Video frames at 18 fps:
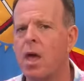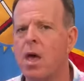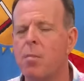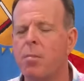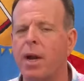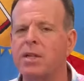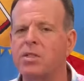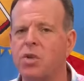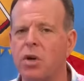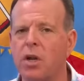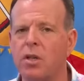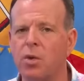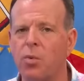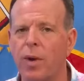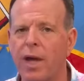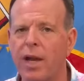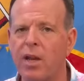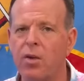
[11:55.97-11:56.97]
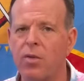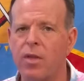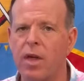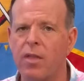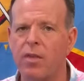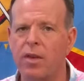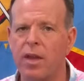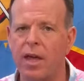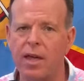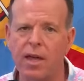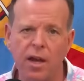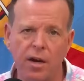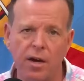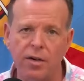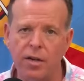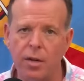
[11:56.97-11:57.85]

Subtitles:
But I turned on the radio the other day here,